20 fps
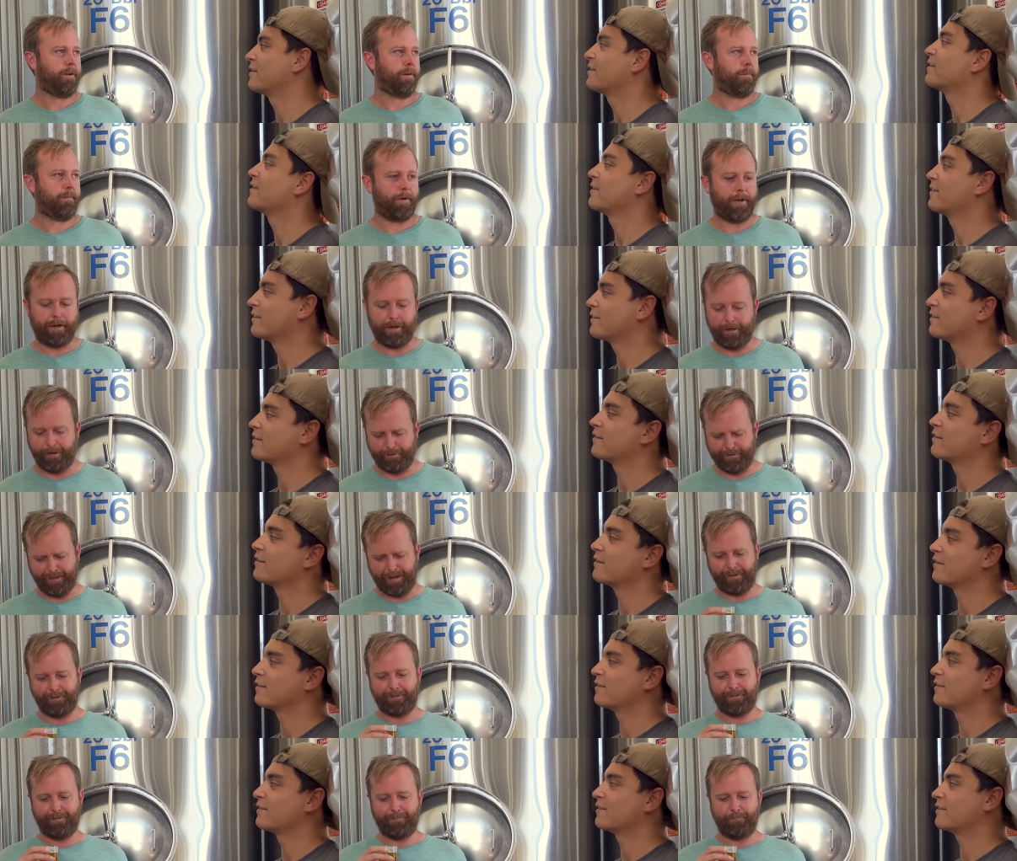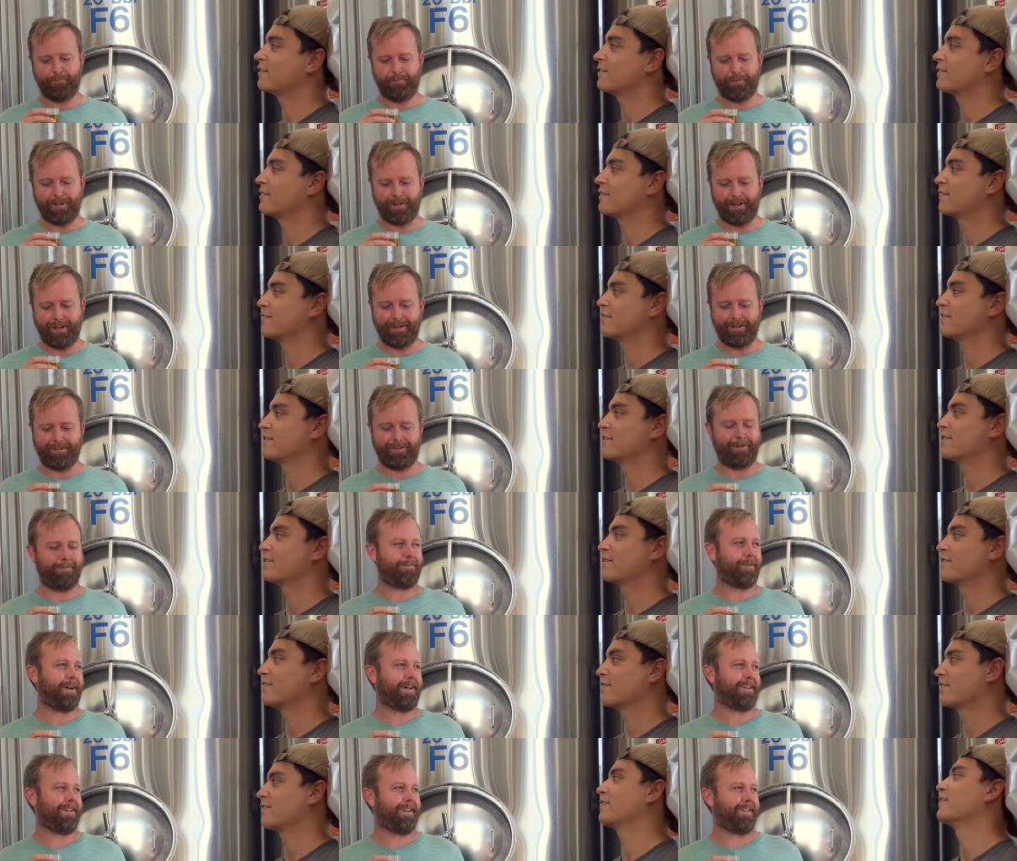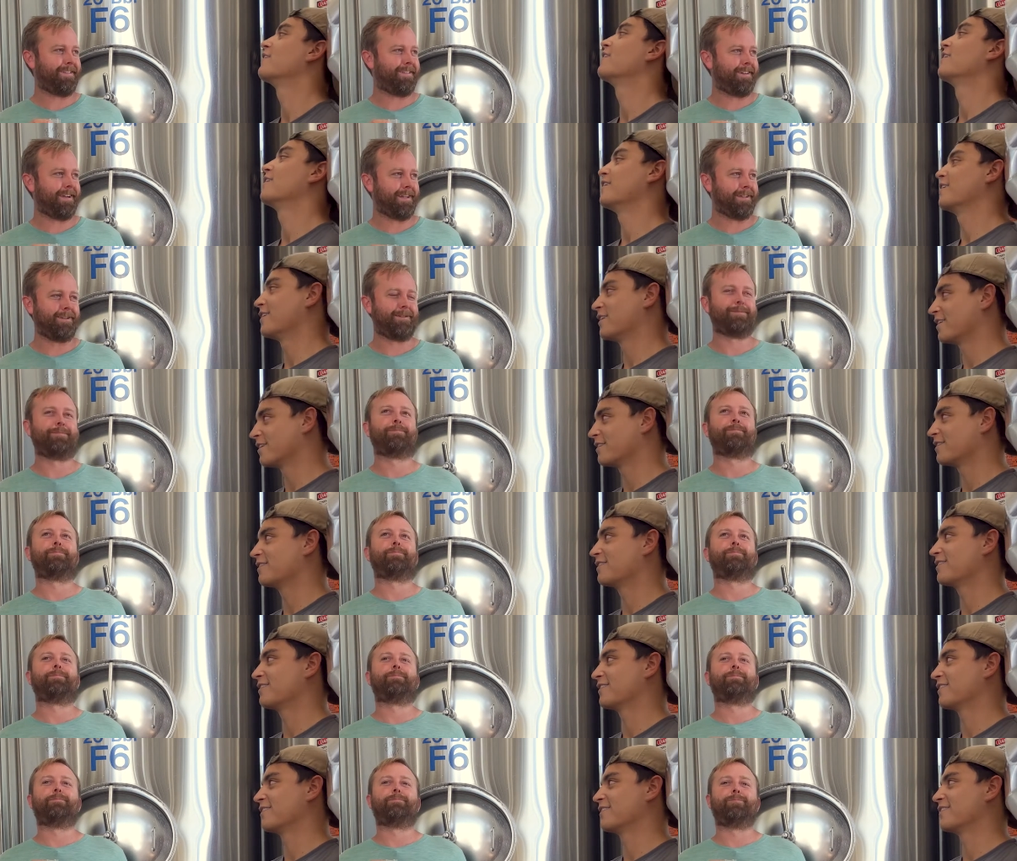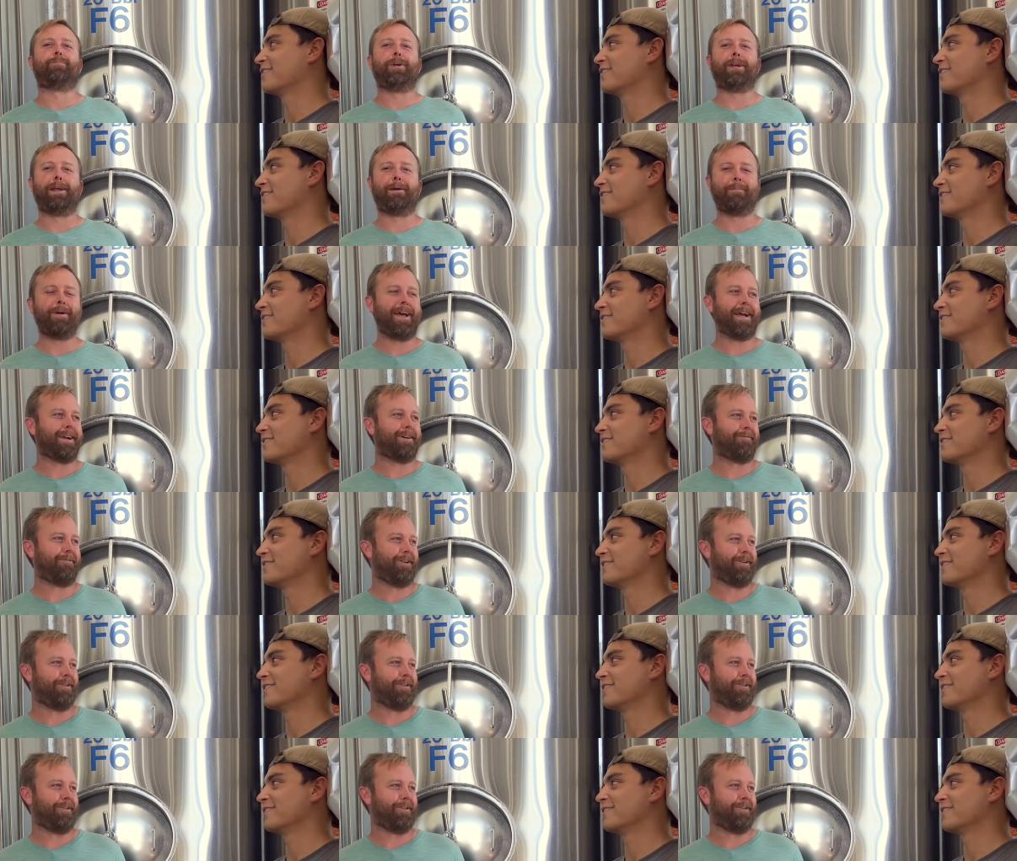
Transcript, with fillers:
Speaker 1: but uh, it's nice to take a sip like this and like just bring it back a few